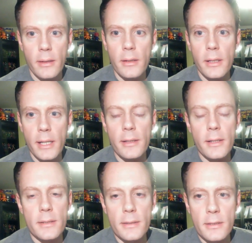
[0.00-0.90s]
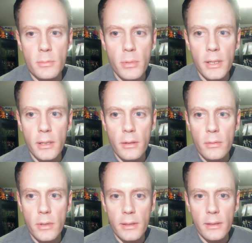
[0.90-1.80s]
that Antithesis is spreading
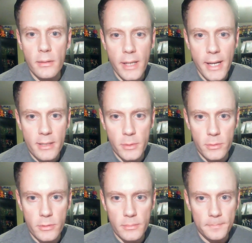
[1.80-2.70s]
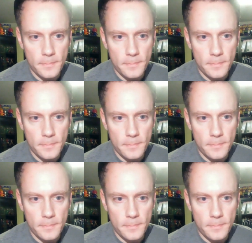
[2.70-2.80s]
throughout the cosmos